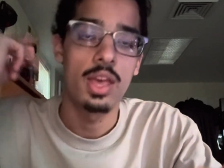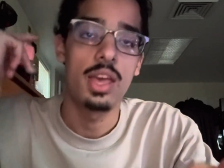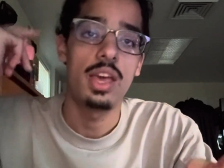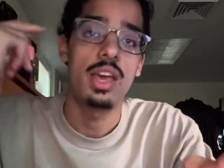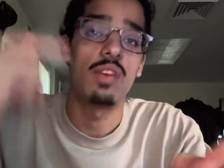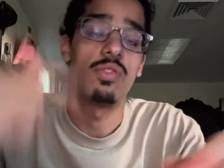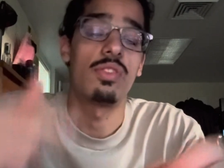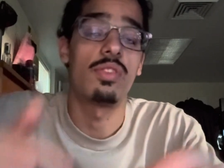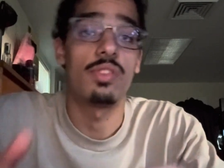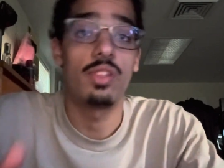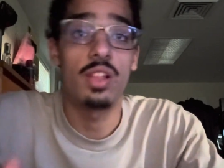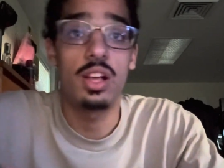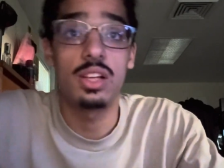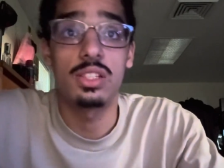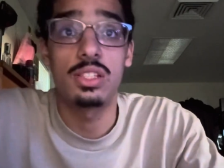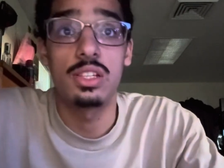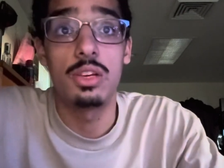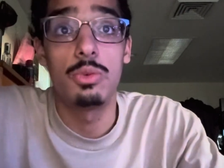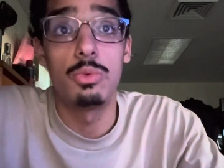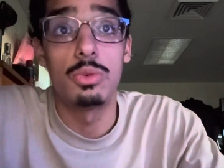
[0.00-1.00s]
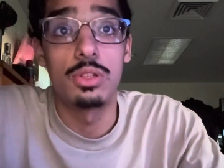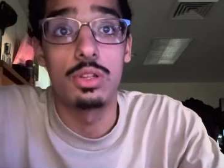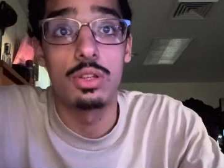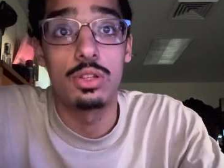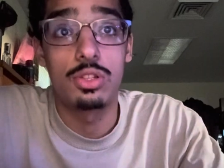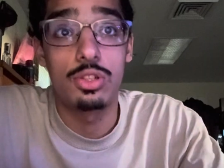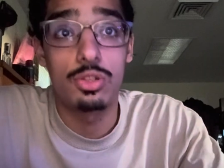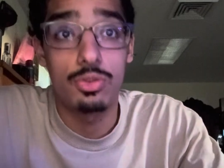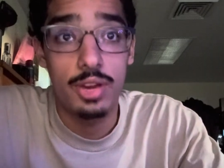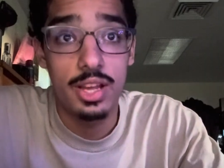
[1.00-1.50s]
If the velocity was a
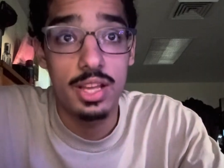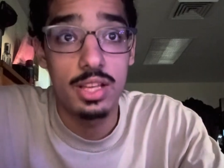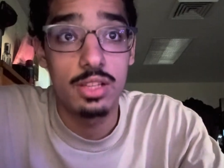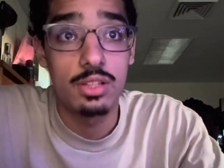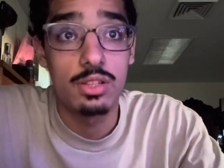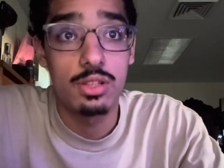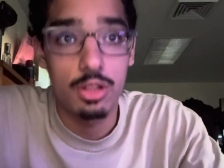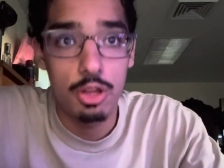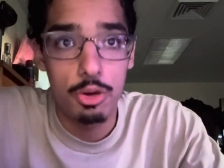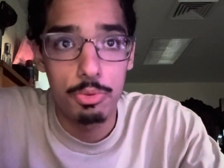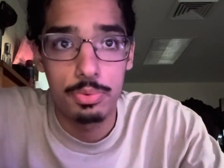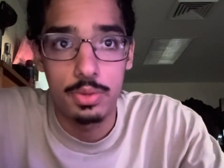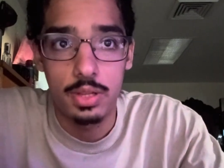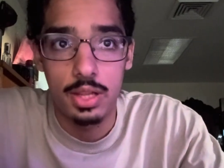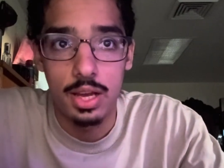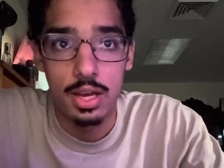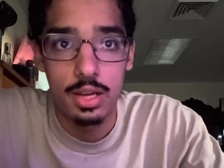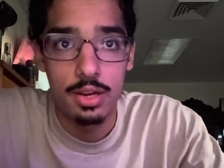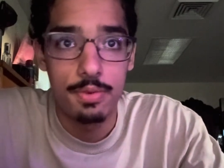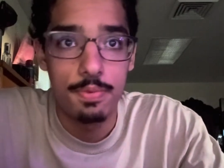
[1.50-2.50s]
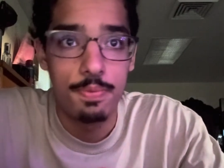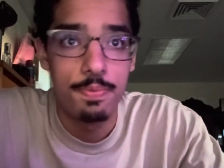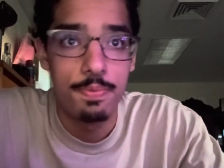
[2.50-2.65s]
straight sloped line,